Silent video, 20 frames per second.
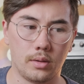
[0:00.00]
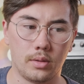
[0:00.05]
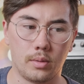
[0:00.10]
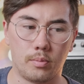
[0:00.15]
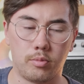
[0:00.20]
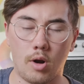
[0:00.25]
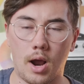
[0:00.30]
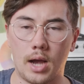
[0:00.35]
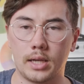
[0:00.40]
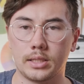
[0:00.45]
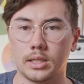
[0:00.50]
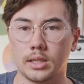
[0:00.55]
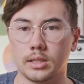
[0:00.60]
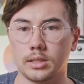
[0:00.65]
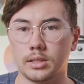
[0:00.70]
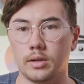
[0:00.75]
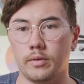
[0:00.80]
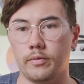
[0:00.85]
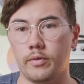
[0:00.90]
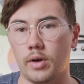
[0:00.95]
the
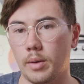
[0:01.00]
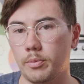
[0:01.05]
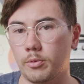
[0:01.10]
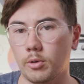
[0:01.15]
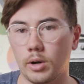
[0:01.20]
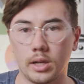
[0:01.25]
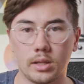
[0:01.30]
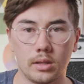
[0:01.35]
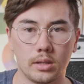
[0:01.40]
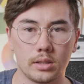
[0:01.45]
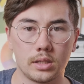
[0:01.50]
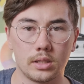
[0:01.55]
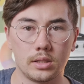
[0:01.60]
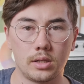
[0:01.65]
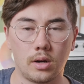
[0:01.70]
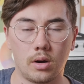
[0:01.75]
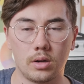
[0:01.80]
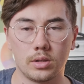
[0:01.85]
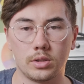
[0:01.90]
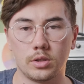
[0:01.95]
process of upgrading this
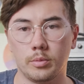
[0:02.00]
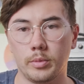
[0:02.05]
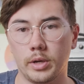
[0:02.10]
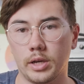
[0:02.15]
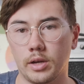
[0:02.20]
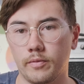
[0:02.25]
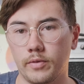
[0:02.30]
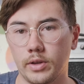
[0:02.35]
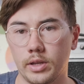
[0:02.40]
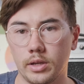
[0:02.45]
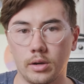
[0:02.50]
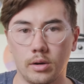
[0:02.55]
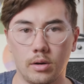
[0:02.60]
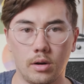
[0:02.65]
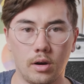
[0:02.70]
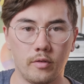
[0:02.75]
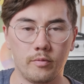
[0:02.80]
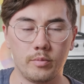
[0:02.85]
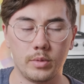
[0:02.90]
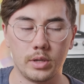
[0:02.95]
guitar, so I'll make a video
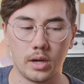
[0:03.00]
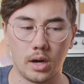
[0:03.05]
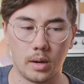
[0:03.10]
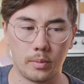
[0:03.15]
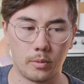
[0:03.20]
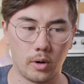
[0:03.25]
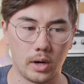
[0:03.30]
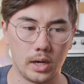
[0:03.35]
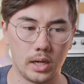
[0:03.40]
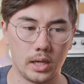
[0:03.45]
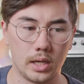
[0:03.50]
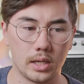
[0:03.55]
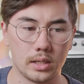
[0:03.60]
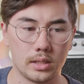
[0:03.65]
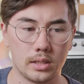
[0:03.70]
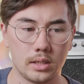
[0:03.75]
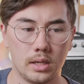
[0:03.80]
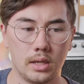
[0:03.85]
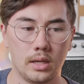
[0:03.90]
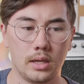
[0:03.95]
of me upgrading
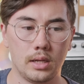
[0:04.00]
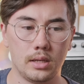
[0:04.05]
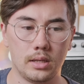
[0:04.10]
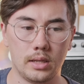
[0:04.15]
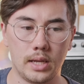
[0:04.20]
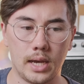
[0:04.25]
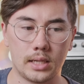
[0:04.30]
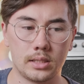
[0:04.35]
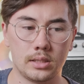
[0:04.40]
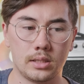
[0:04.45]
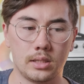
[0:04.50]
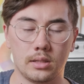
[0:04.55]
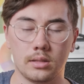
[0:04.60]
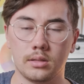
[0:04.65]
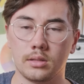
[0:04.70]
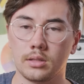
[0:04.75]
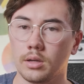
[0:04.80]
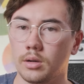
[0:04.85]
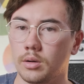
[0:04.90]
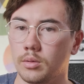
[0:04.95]
it next.
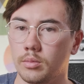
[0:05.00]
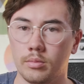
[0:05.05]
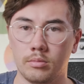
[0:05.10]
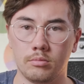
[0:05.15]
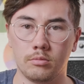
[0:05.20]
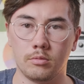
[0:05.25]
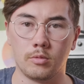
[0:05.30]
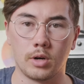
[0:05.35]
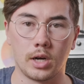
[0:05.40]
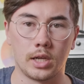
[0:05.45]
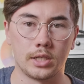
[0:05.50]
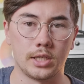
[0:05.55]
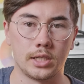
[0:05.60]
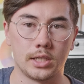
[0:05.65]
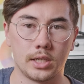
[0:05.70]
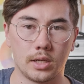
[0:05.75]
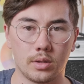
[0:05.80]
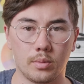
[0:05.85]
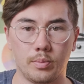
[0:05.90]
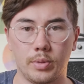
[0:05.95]
And so when I
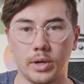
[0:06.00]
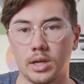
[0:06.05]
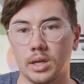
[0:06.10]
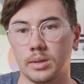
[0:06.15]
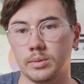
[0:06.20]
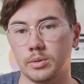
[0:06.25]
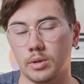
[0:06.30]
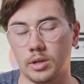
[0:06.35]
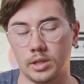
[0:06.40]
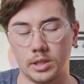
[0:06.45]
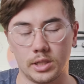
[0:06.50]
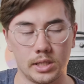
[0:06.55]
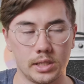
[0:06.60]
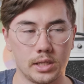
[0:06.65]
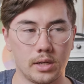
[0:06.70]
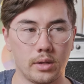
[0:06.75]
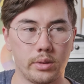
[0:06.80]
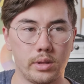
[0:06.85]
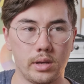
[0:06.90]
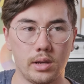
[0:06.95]
change out the pickups, when I
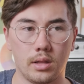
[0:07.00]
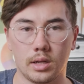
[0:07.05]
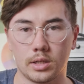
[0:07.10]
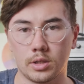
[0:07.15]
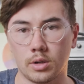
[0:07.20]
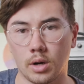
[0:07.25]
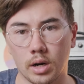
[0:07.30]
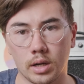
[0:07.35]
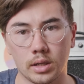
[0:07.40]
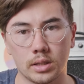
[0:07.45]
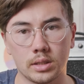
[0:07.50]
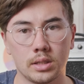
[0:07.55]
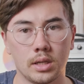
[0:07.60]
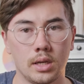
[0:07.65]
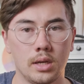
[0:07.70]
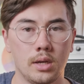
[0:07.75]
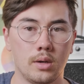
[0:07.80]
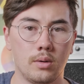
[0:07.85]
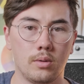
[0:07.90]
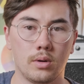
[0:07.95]
change out the electronics,
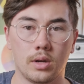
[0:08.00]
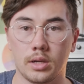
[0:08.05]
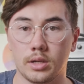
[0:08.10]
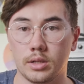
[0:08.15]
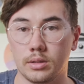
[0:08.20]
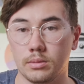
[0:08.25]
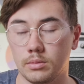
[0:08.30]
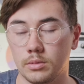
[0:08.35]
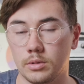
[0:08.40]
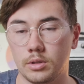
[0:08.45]
when I